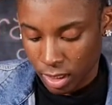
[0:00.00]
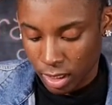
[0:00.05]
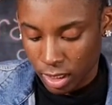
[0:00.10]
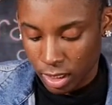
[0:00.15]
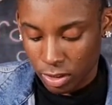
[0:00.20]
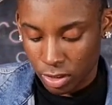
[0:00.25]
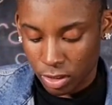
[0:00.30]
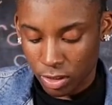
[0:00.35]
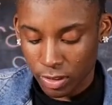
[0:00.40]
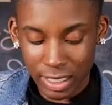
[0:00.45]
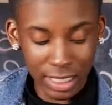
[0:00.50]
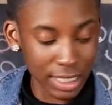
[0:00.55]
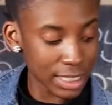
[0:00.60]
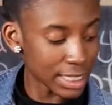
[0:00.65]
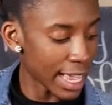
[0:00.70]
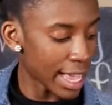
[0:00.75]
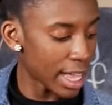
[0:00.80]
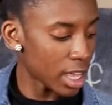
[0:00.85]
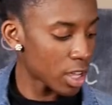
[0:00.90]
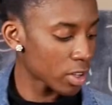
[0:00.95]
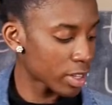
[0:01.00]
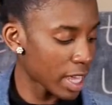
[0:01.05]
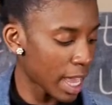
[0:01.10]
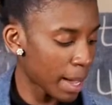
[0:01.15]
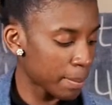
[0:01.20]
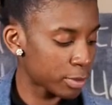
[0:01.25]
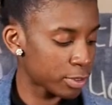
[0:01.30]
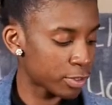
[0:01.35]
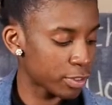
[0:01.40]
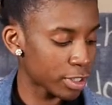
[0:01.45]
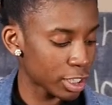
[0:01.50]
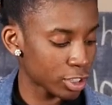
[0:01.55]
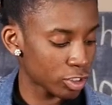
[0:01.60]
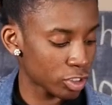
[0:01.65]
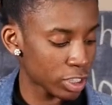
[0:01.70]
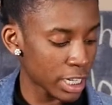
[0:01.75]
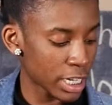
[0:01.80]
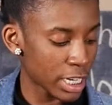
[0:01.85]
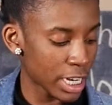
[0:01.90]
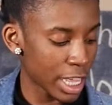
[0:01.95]
So this is El Cap's
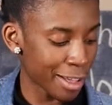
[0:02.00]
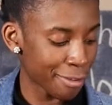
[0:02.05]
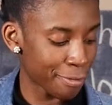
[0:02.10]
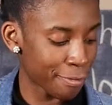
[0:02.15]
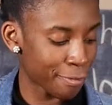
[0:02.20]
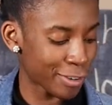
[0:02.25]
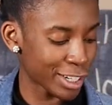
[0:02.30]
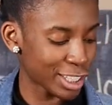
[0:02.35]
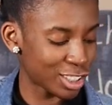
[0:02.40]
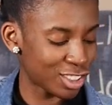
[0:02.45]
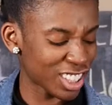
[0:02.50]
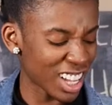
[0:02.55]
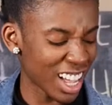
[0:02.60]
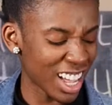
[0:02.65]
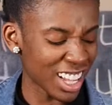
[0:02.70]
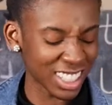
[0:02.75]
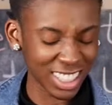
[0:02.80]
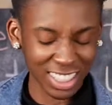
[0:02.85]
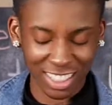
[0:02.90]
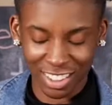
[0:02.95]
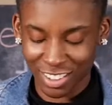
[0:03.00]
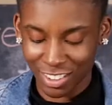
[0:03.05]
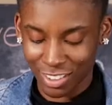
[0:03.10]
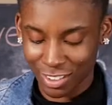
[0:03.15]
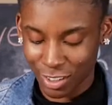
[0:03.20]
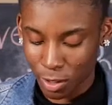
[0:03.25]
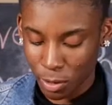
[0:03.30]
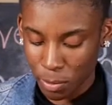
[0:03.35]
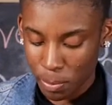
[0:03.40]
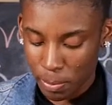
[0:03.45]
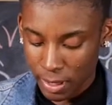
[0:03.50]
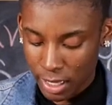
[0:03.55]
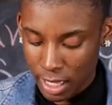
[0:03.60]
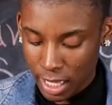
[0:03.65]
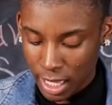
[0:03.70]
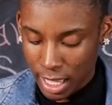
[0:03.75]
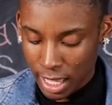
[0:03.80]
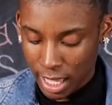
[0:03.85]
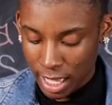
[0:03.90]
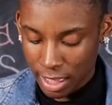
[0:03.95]
version of French onion soup.
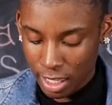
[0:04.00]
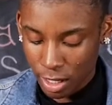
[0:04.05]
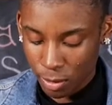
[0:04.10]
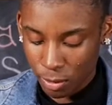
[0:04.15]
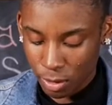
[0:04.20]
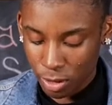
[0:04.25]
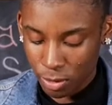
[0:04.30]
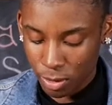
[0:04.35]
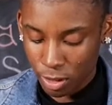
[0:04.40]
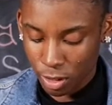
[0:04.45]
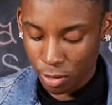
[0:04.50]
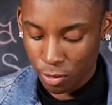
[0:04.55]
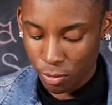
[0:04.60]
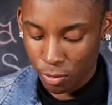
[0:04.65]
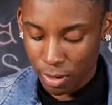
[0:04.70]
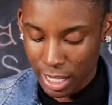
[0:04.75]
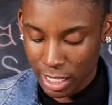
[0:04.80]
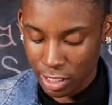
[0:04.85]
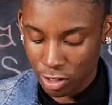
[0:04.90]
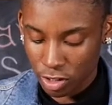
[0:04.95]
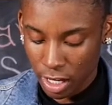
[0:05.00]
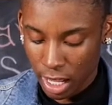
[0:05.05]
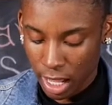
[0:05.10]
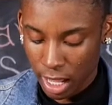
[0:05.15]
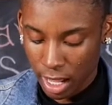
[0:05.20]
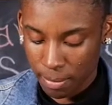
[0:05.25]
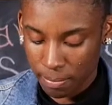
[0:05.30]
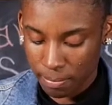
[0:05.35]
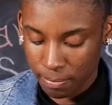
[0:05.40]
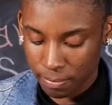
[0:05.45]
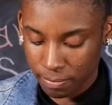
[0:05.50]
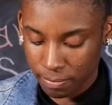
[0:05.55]
I think we're doing a great job.